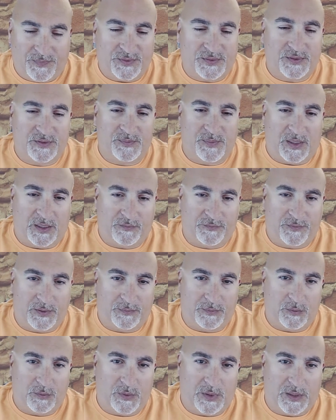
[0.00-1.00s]
is my
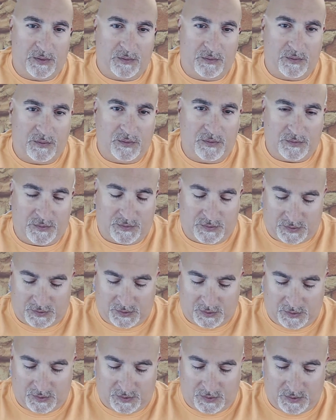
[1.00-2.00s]
favorite way
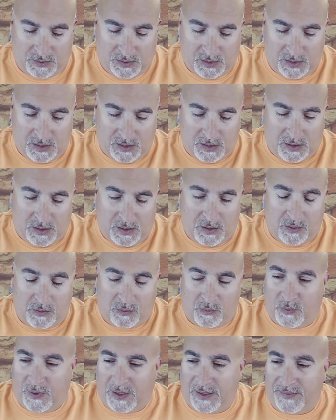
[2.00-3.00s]
to
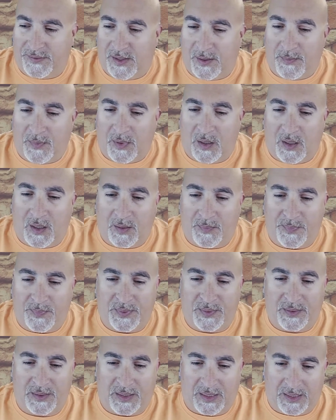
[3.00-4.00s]
rig them up,
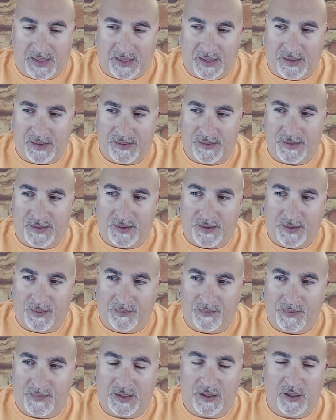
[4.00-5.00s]
and
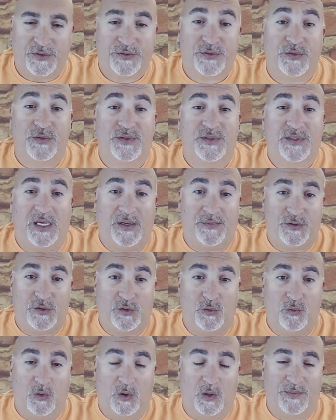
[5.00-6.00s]
it also saves you
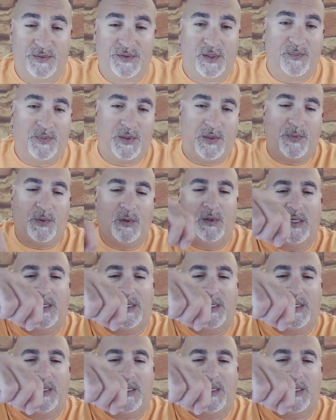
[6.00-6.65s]
worms. Some people like